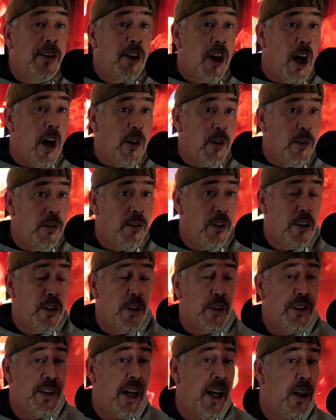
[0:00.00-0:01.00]
to Audio and
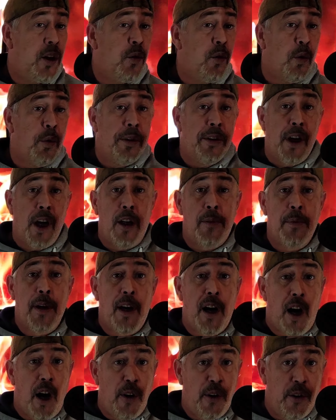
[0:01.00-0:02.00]
Video Tech, where we talk
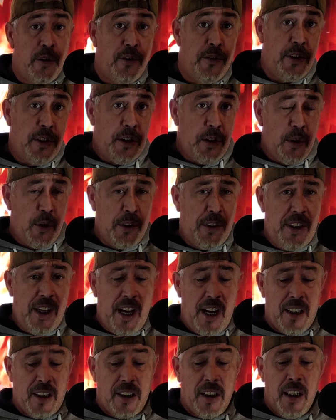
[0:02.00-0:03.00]
about audio and video
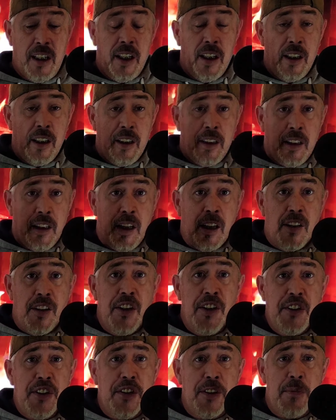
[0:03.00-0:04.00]
tech.
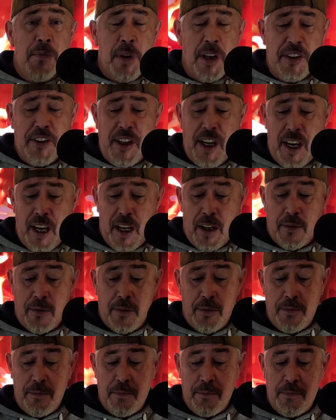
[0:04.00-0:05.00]
This is a
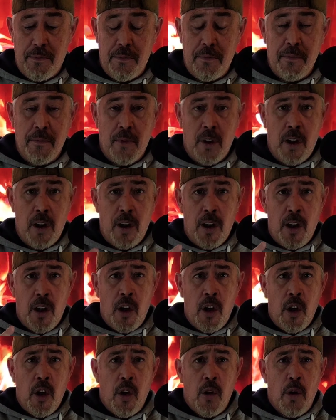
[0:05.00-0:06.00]
must-have.
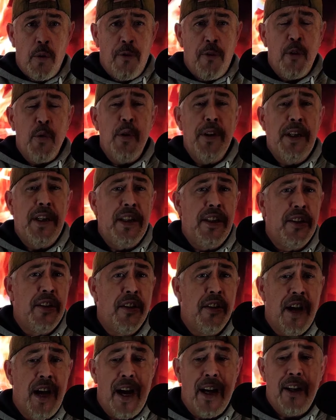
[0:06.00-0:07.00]
Well, before we get into
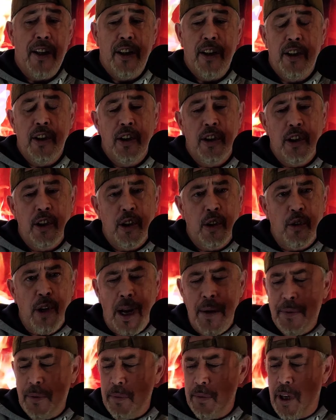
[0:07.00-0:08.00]
that,
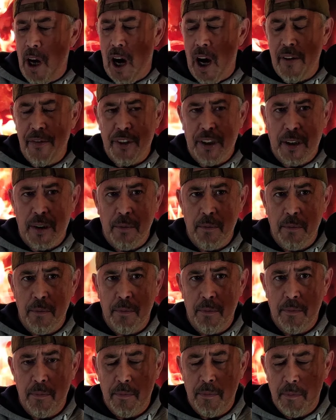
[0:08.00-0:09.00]
grab some coffee,
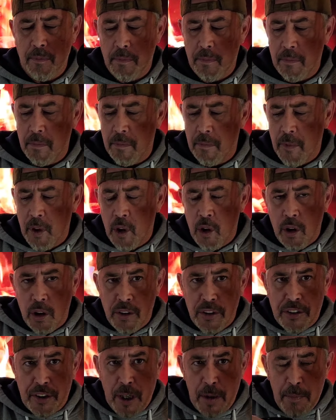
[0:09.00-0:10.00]

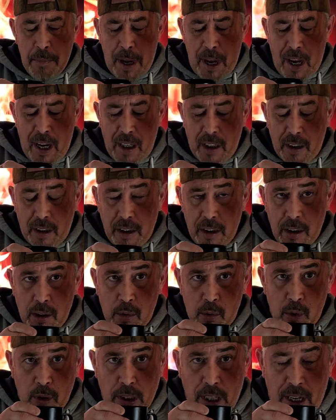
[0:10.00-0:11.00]
sit back,
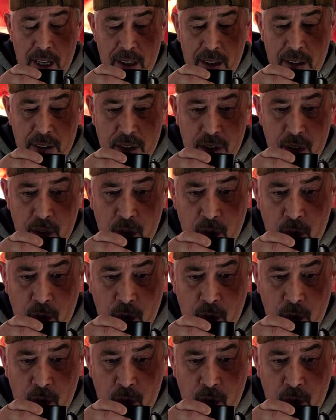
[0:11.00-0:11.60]
relax,